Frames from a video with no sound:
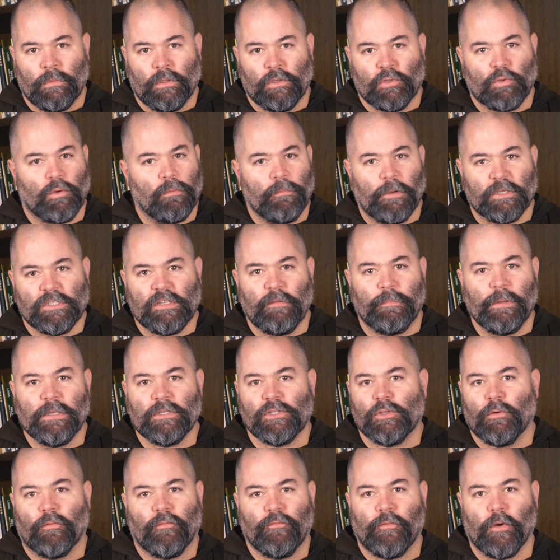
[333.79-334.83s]
So it must have been
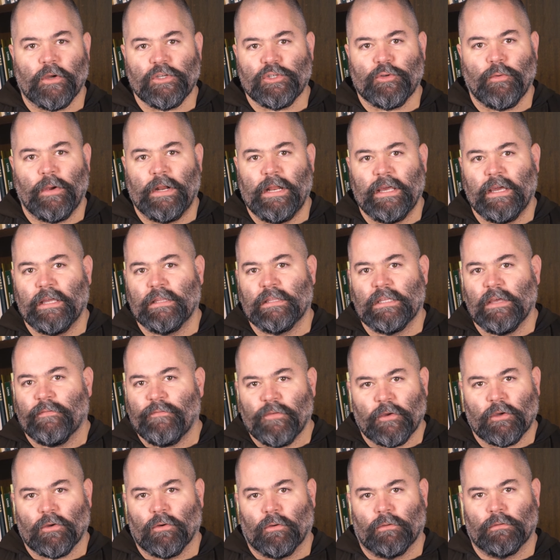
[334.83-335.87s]
so frustrating and
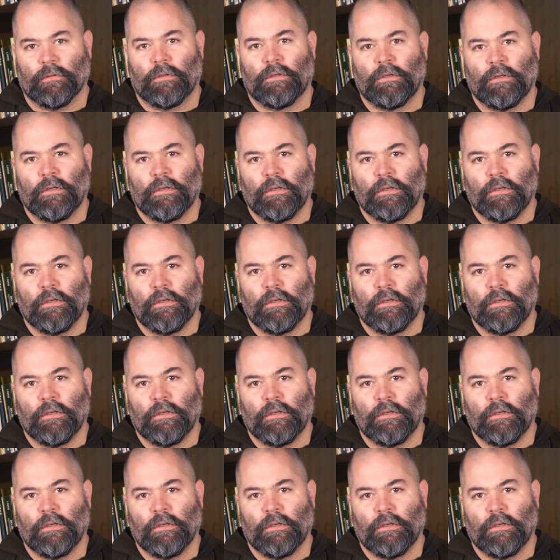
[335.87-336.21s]
difficult